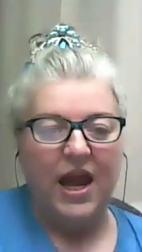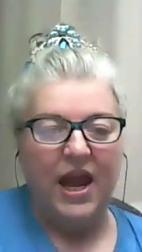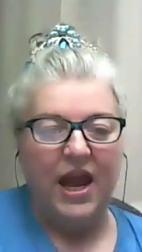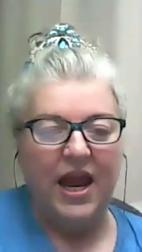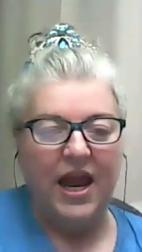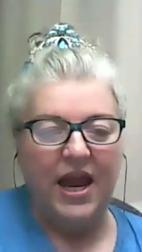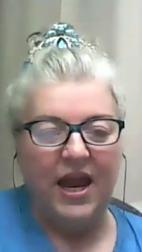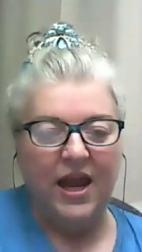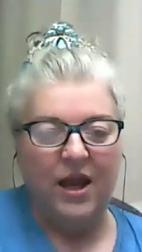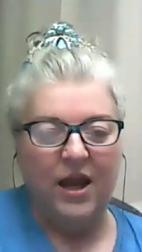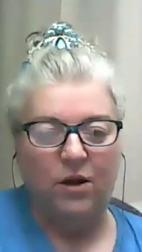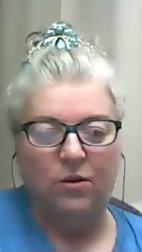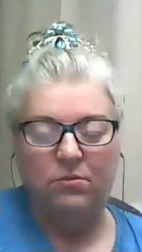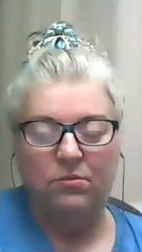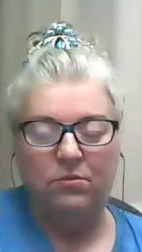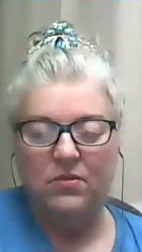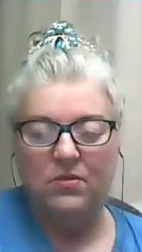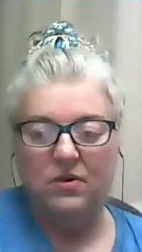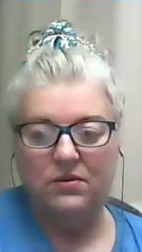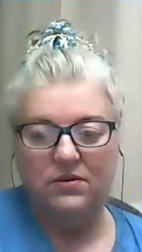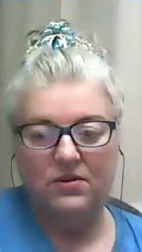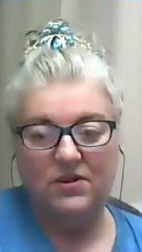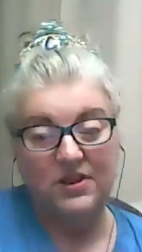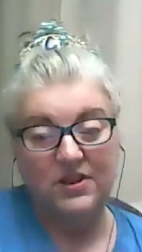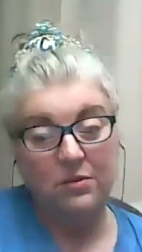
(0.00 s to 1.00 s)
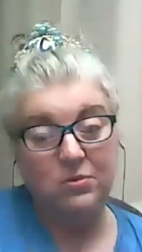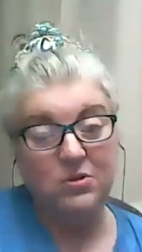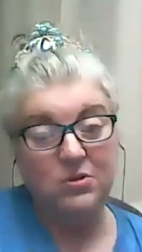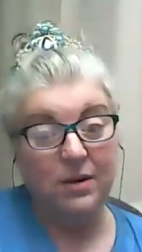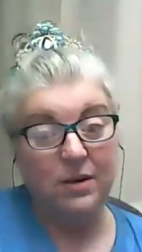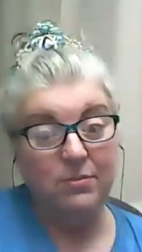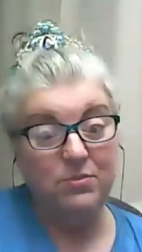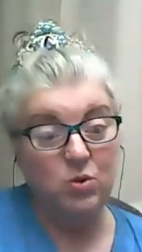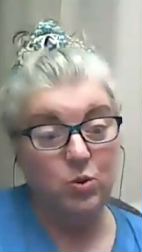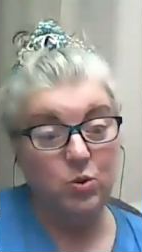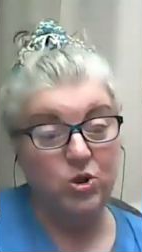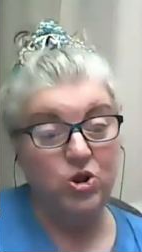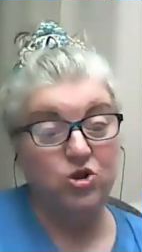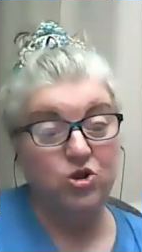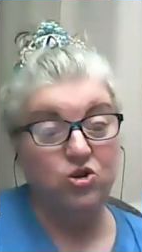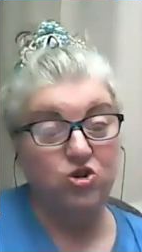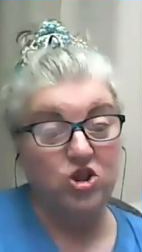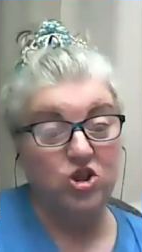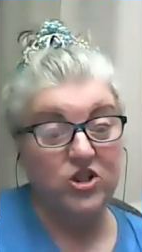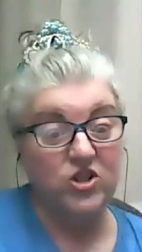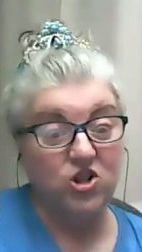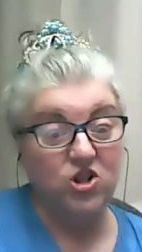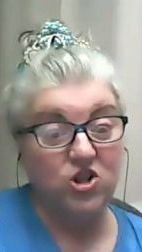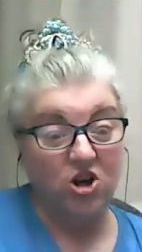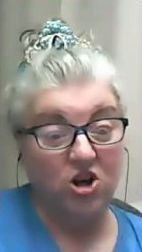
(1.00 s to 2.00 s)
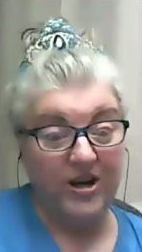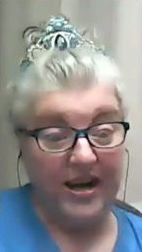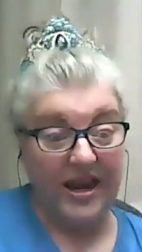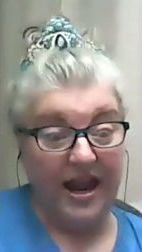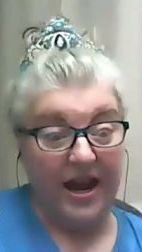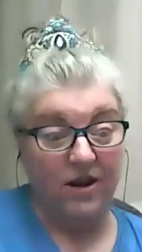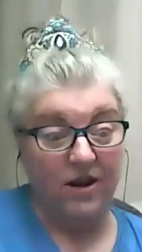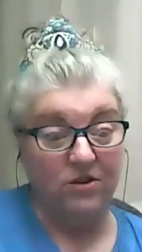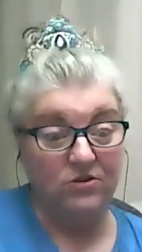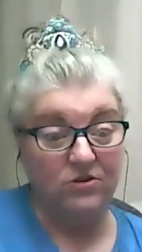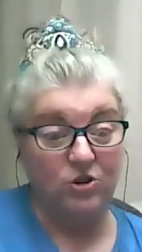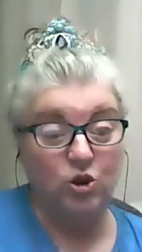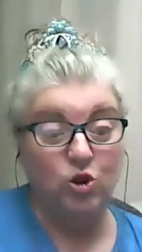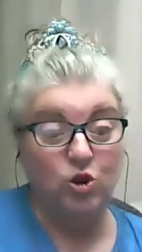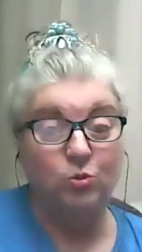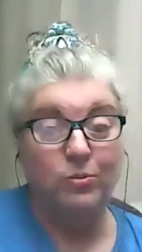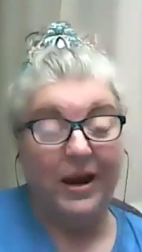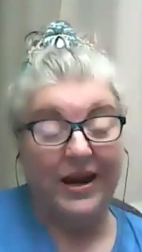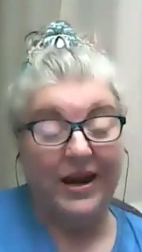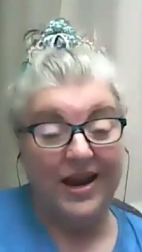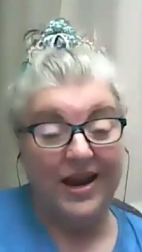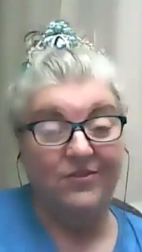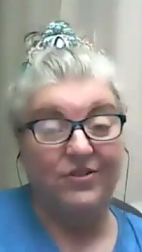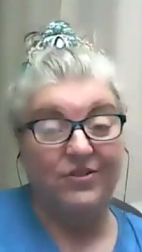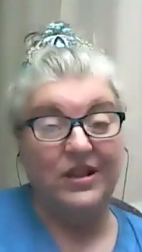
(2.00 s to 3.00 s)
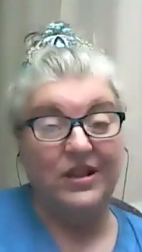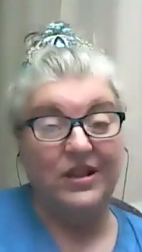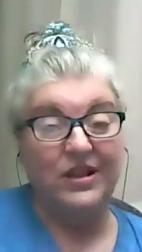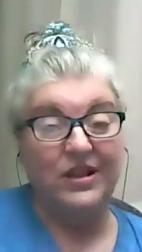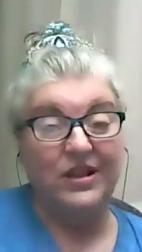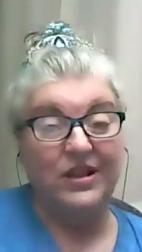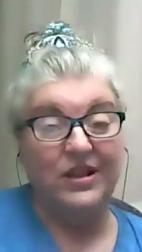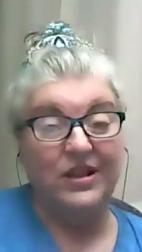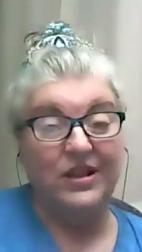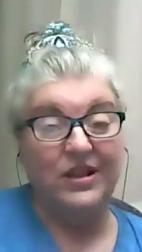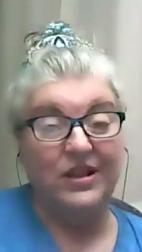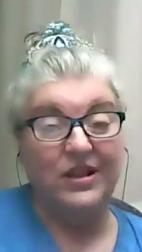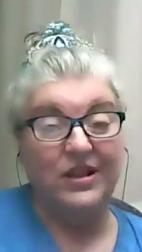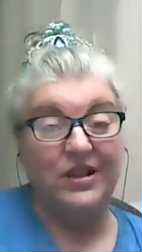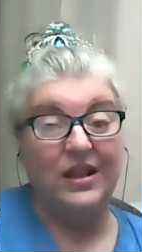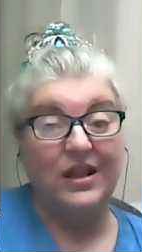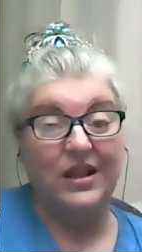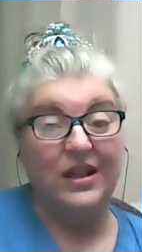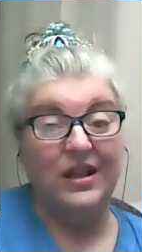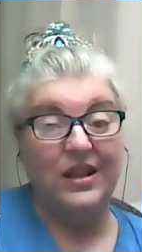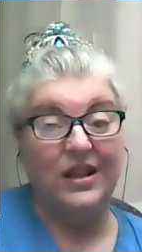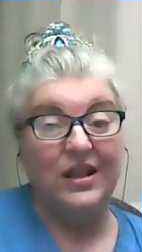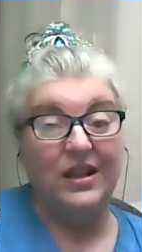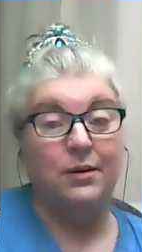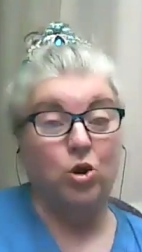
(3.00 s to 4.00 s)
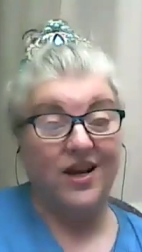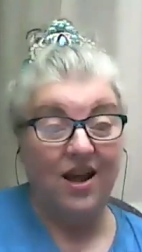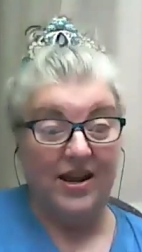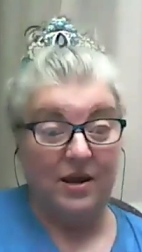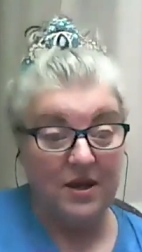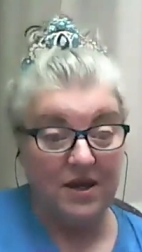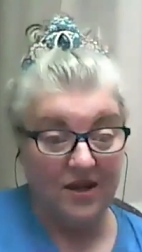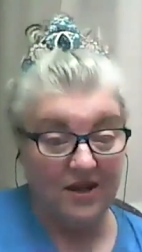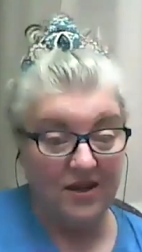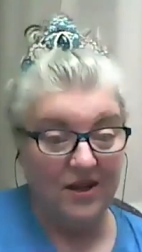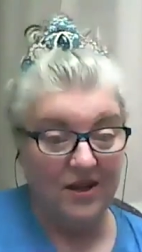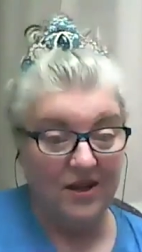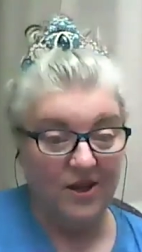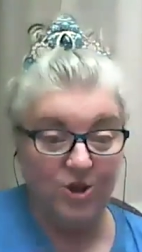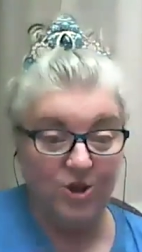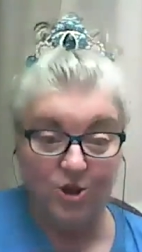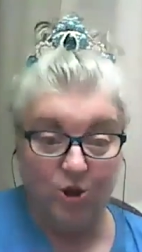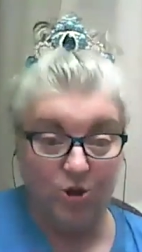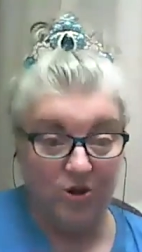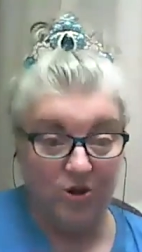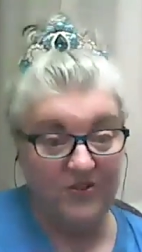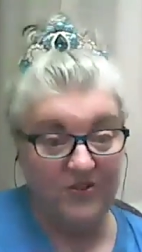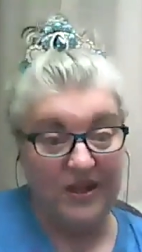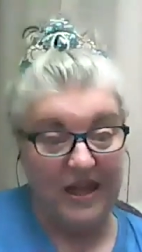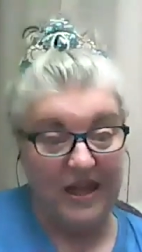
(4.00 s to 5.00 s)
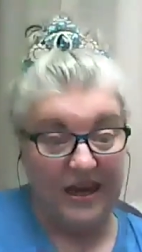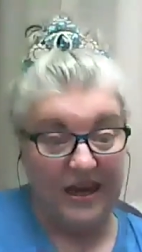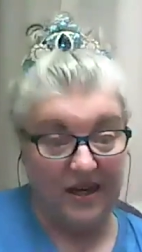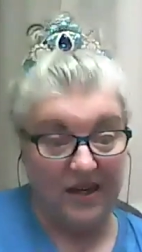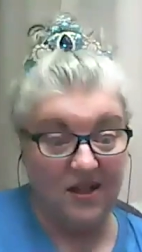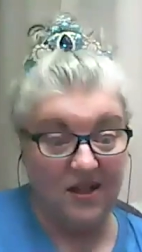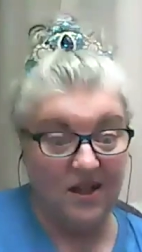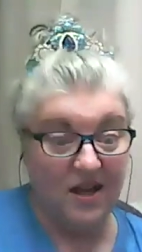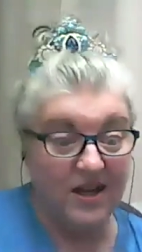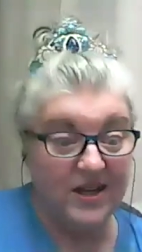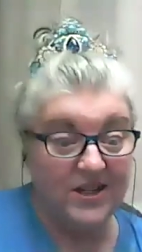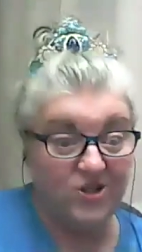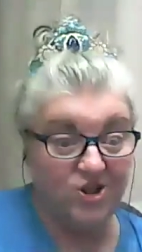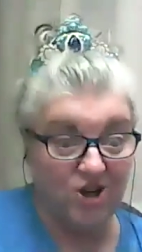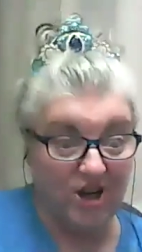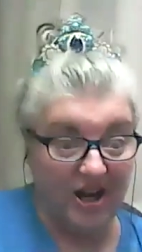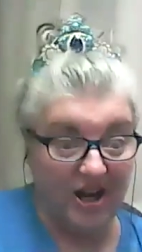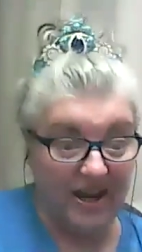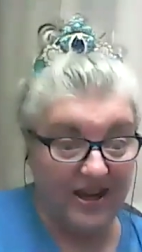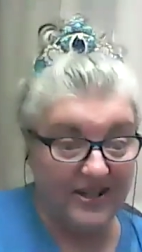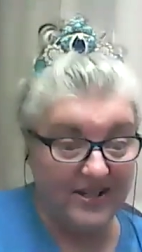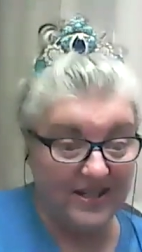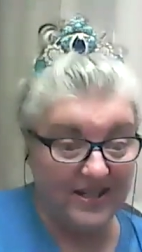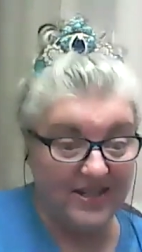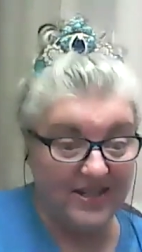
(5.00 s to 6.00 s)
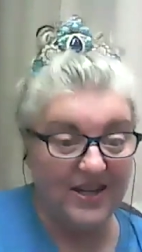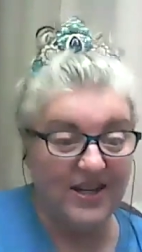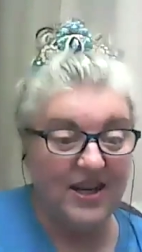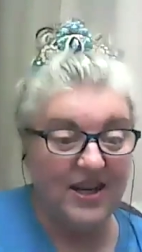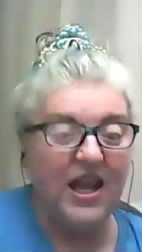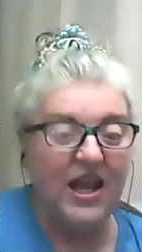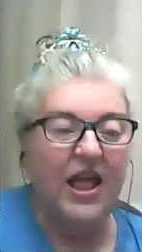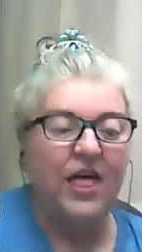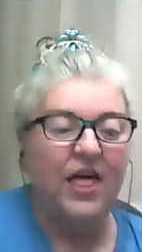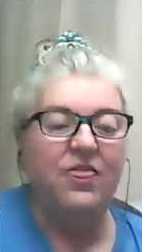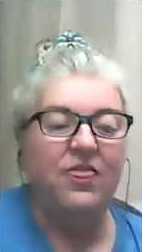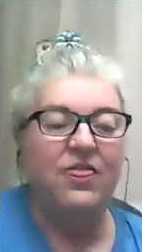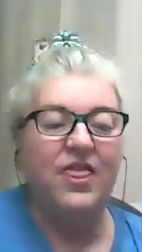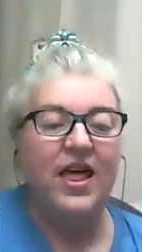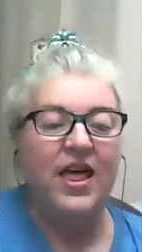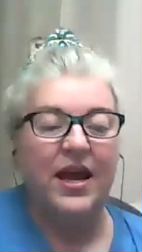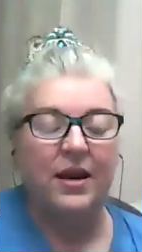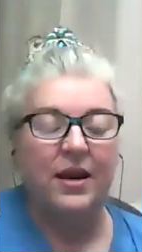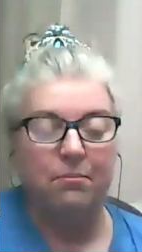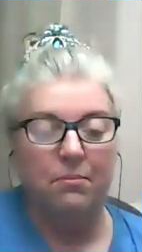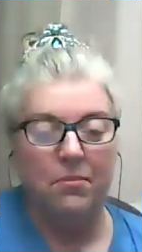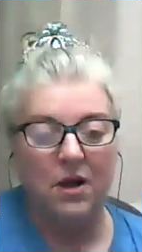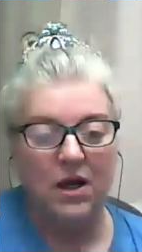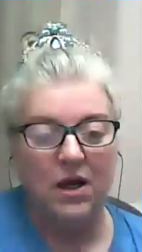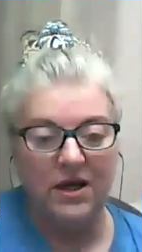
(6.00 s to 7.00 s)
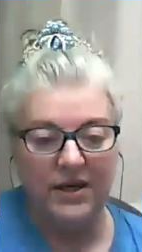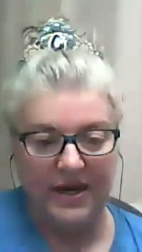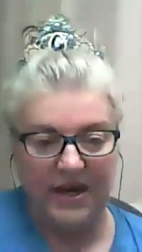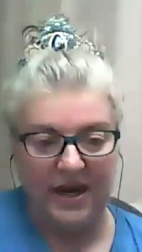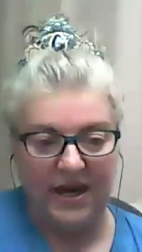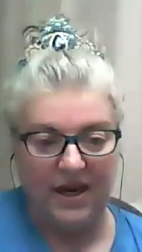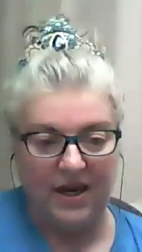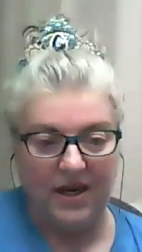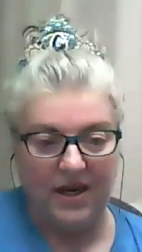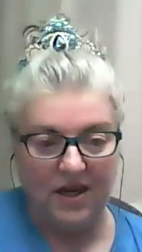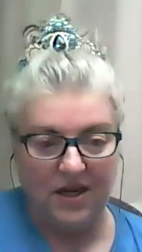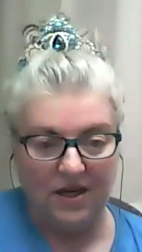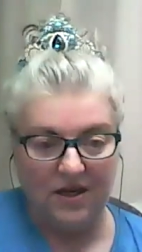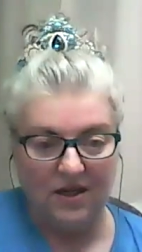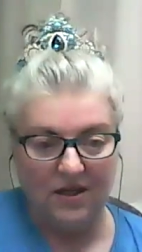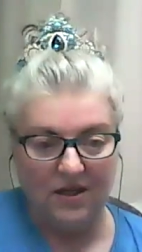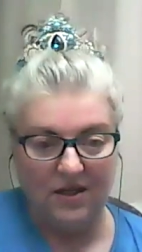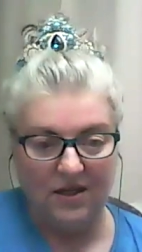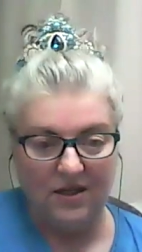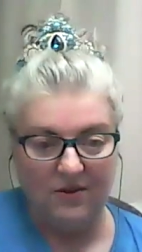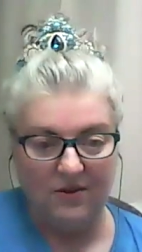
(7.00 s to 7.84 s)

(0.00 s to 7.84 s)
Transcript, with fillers: And sometimes when you're just starting out, you might have a lot more time because you don't have a lot of clients yet than money.